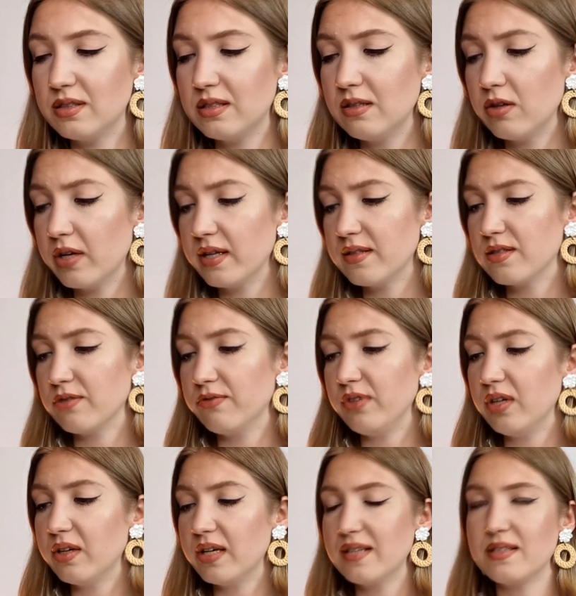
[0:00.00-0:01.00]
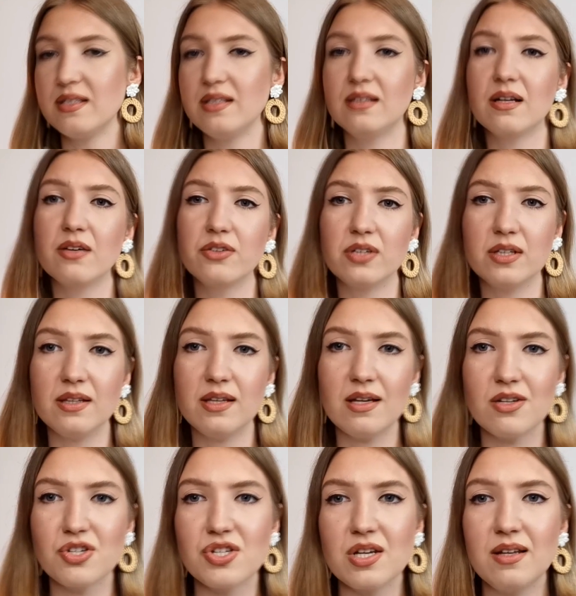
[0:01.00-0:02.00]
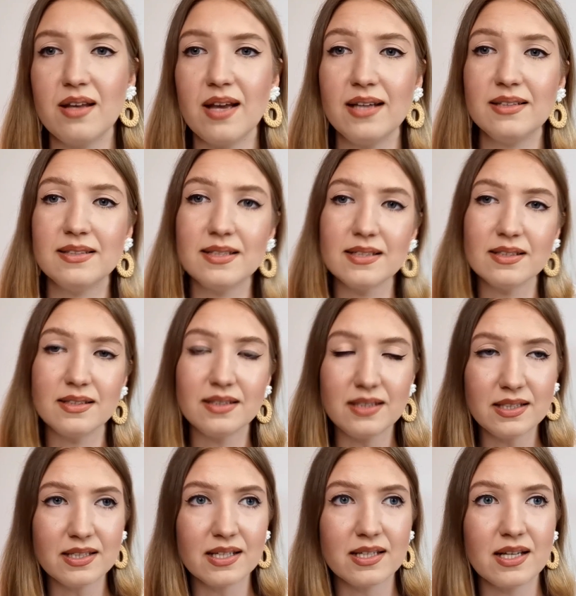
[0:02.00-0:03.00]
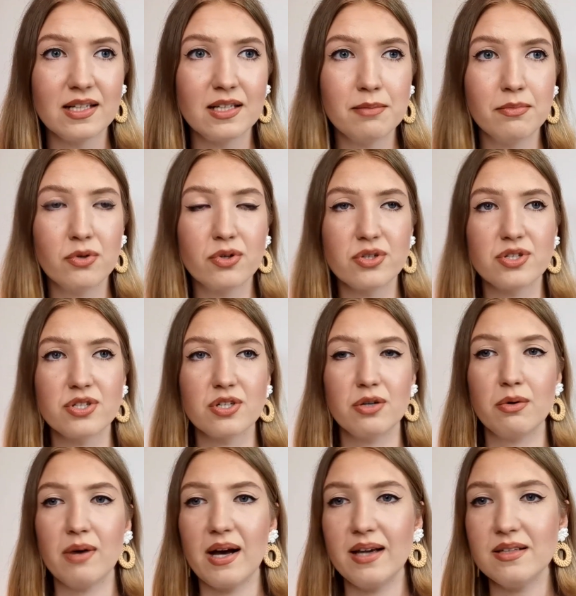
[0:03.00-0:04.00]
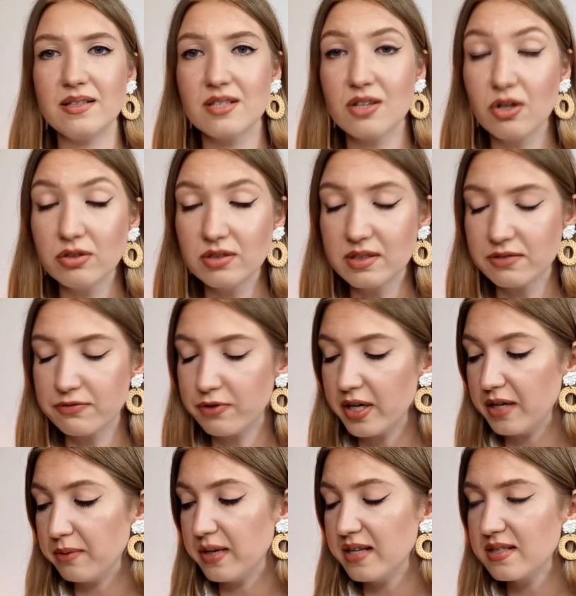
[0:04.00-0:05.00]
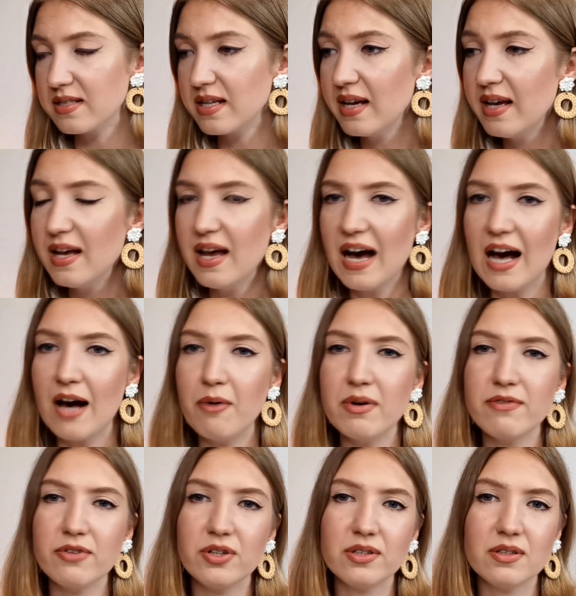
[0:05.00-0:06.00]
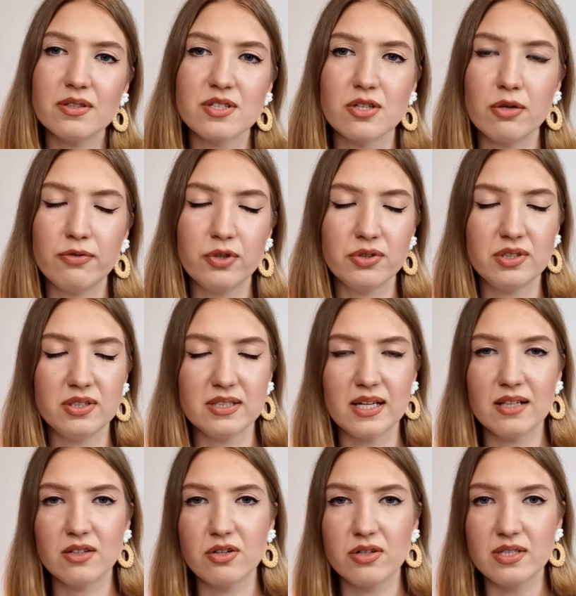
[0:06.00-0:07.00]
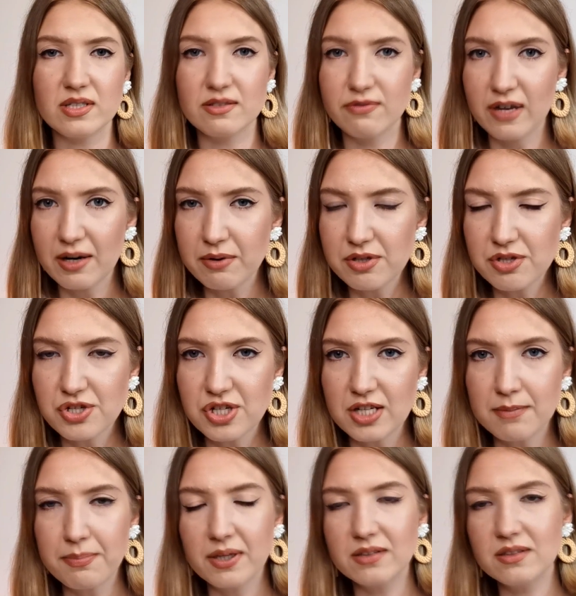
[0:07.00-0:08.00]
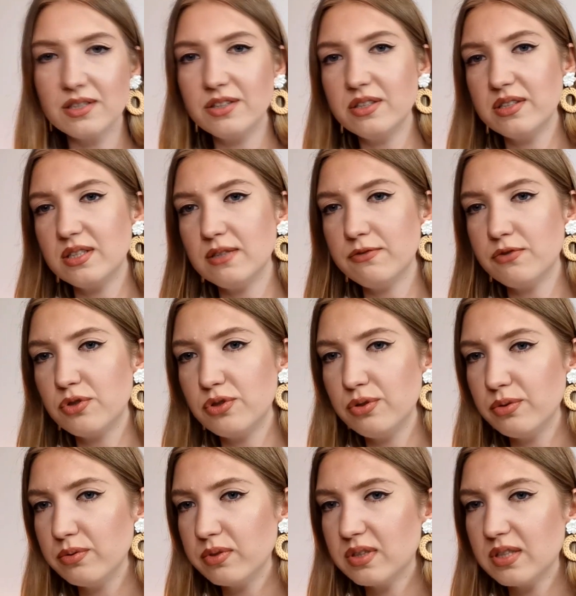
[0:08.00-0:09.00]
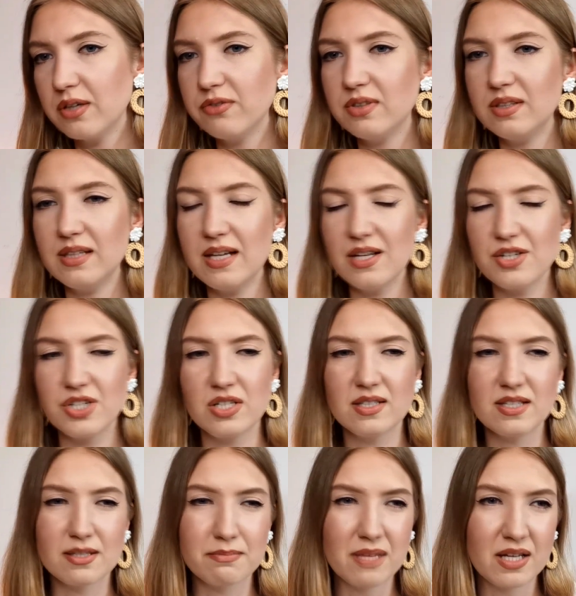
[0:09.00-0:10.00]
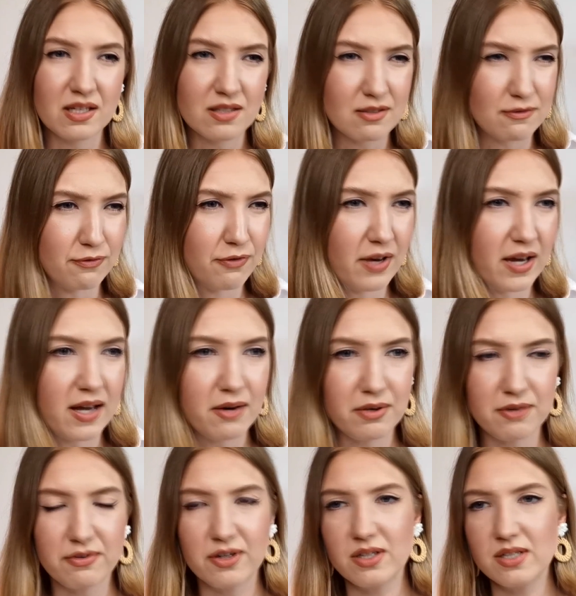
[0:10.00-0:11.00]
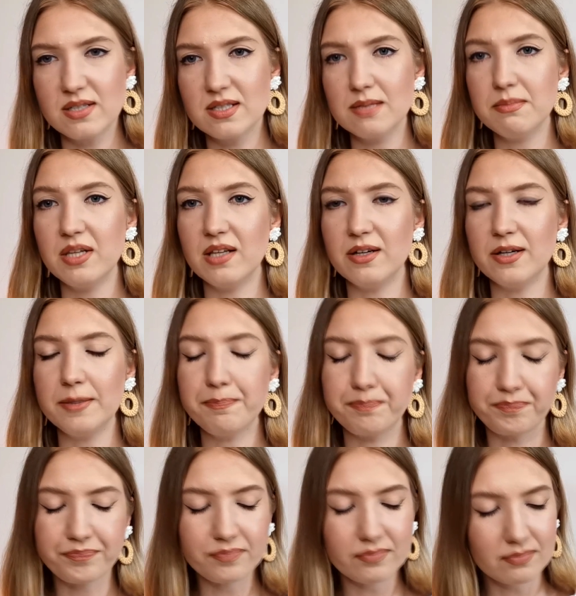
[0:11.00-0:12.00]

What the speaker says: Lorenzo Villoresi Ton de Neige and I didn't need it anymore, so I sold the fragrance. However, Sofio di Talco is very cheap alternative to Ton de Neige. It smells very, very similar.